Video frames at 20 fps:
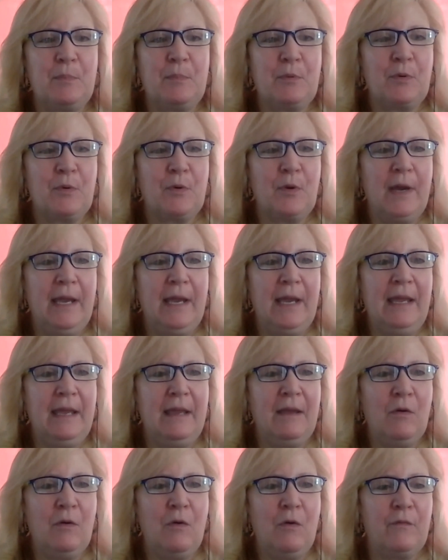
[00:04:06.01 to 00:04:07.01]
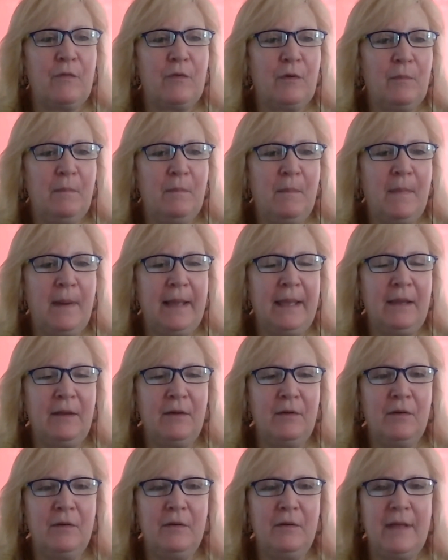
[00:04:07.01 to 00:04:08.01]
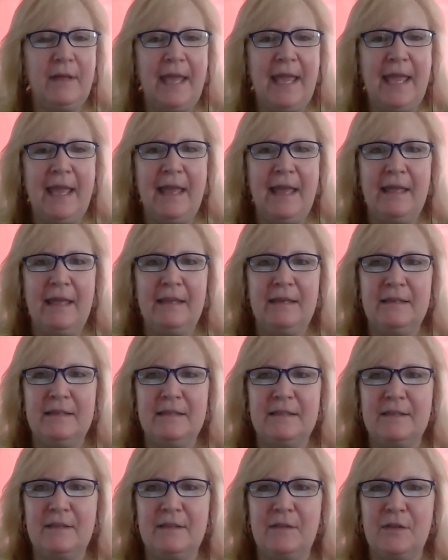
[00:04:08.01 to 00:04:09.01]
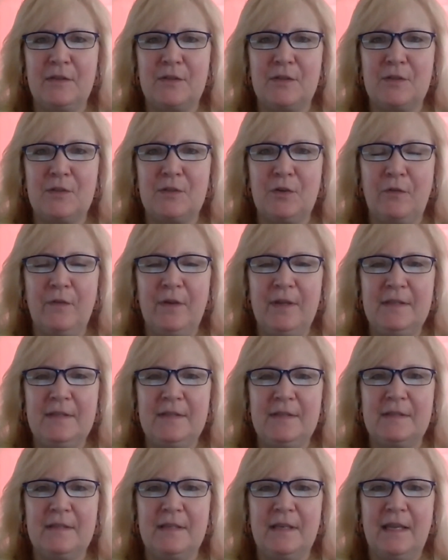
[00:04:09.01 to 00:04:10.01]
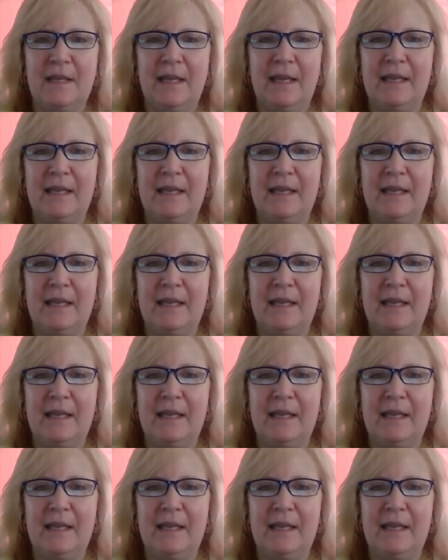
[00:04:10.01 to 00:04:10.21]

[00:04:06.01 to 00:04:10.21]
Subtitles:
praying over Michael and the service,